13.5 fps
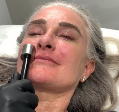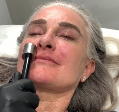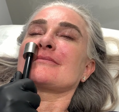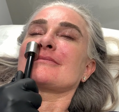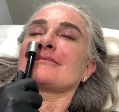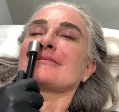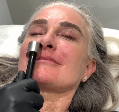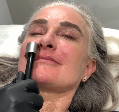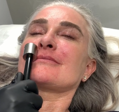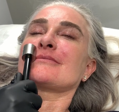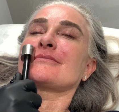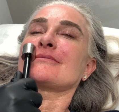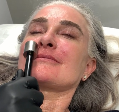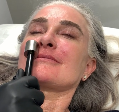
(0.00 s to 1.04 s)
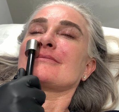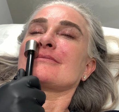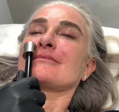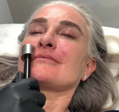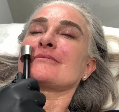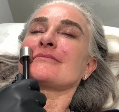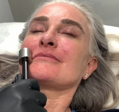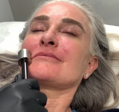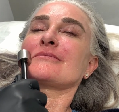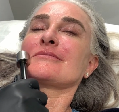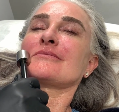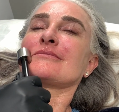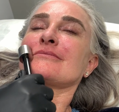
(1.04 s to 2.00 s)

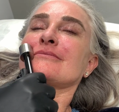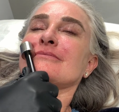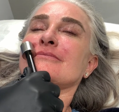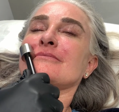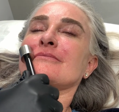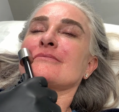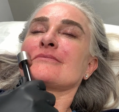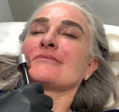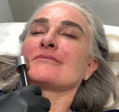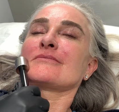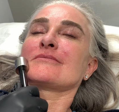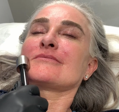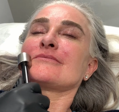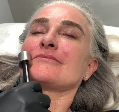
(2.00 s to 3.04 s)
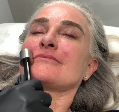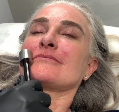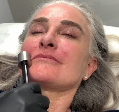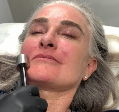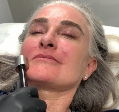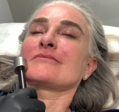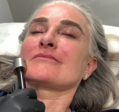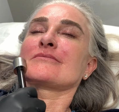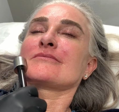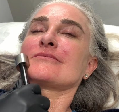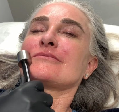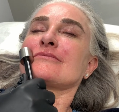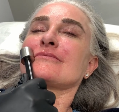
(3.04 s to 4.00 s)

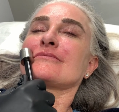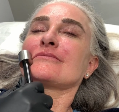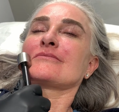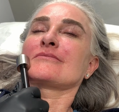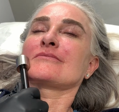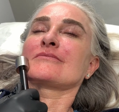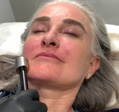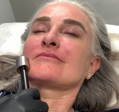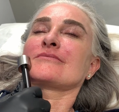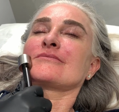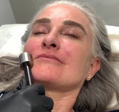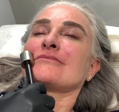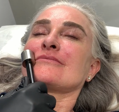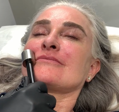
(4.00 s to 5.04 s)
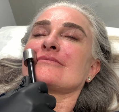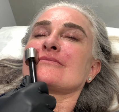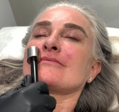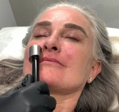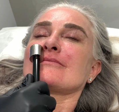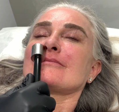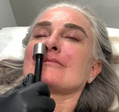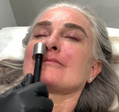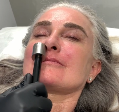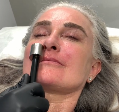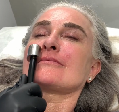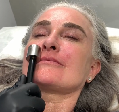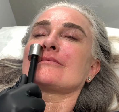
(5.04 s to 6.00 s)

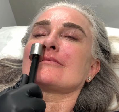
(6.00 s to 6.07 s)
[no speech]